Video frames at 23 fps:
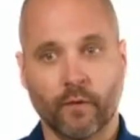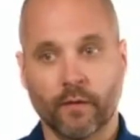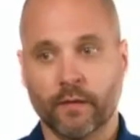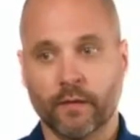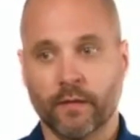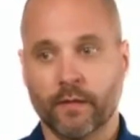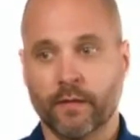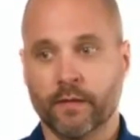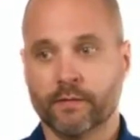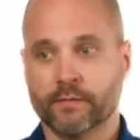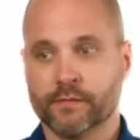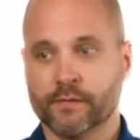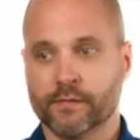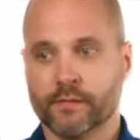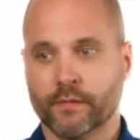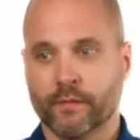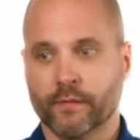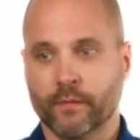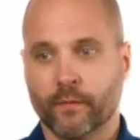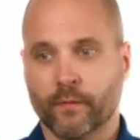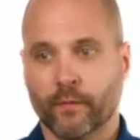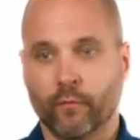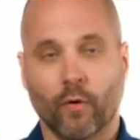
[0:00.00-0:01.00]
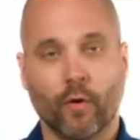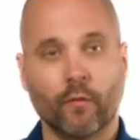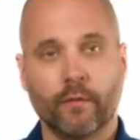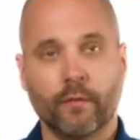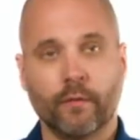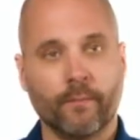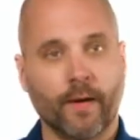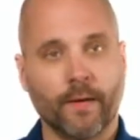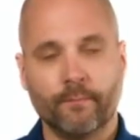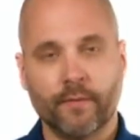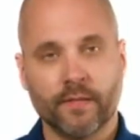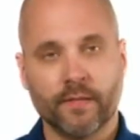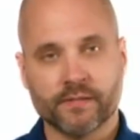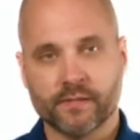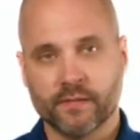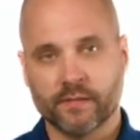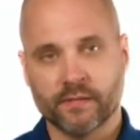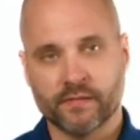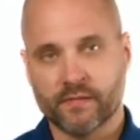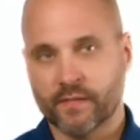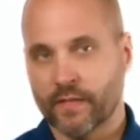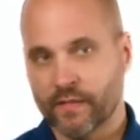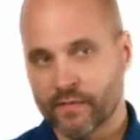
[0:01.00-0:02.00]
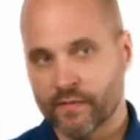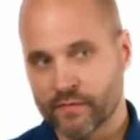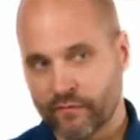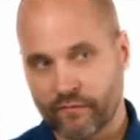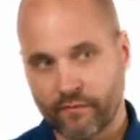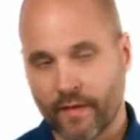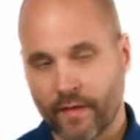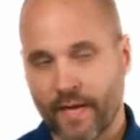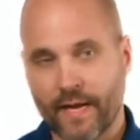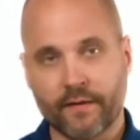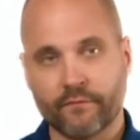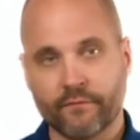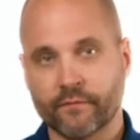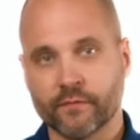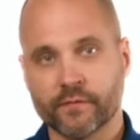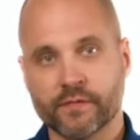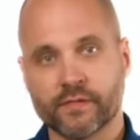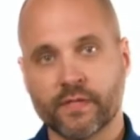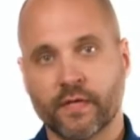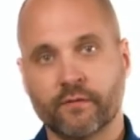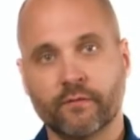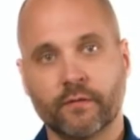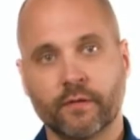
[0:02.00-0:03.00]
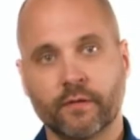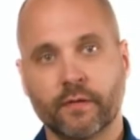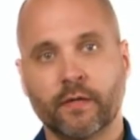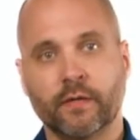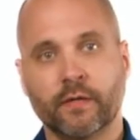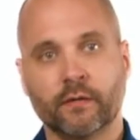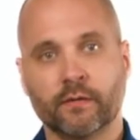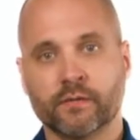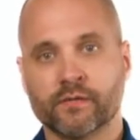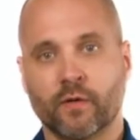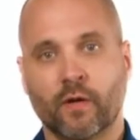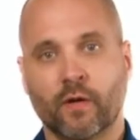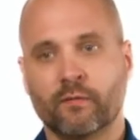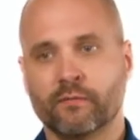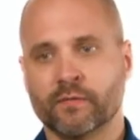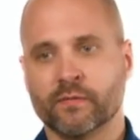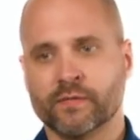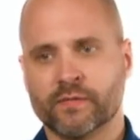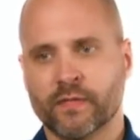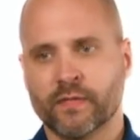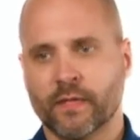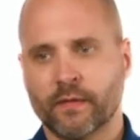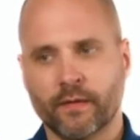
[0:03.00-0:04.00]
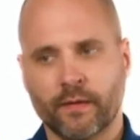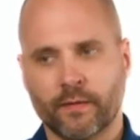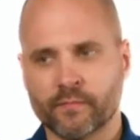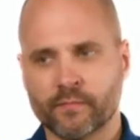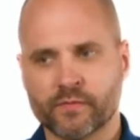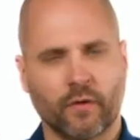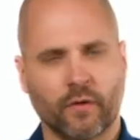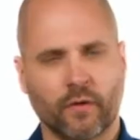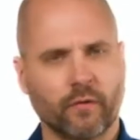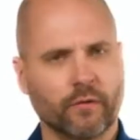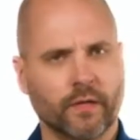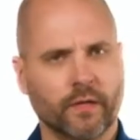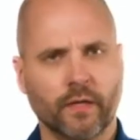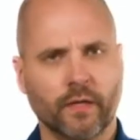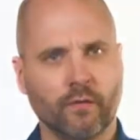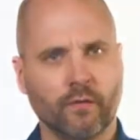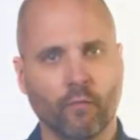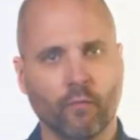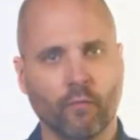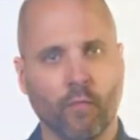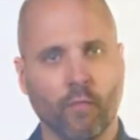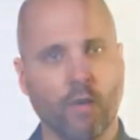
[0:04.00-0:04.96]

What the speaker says: really is growing my business that's flat for 7 years, and all of a sudden I'm starting to get